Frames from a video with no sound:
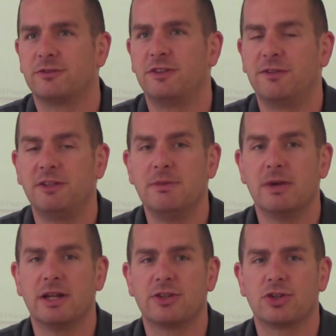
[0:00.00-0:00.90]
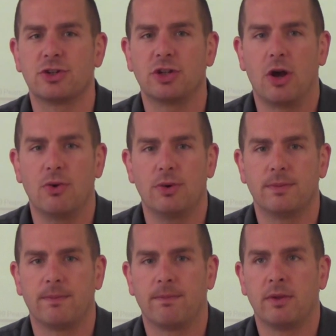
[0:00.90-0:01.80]
50 minutes or so,
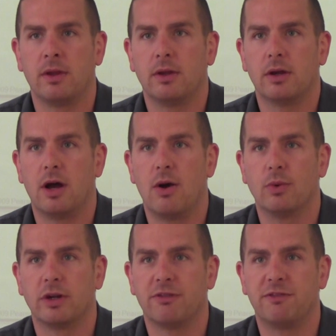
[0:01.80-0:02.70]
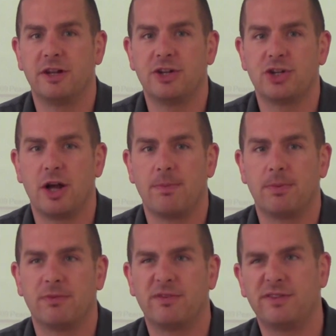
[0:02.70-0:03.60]
we're going to finish
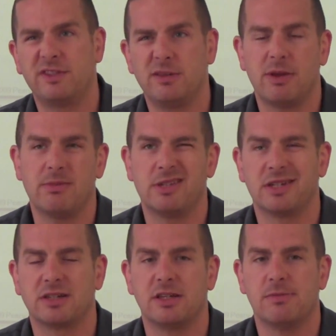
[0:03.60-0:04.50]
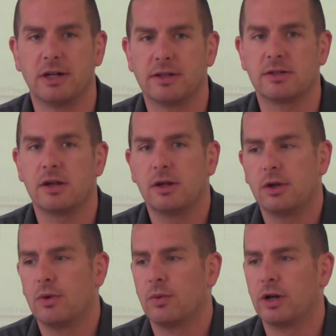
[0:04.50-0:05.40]
up 50, maybe 60 minutes.
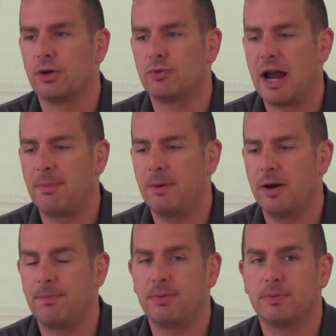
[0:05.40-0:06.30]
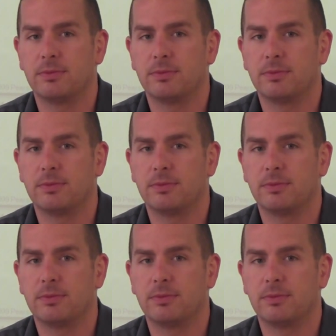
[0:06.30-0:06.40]
We're going to wrap up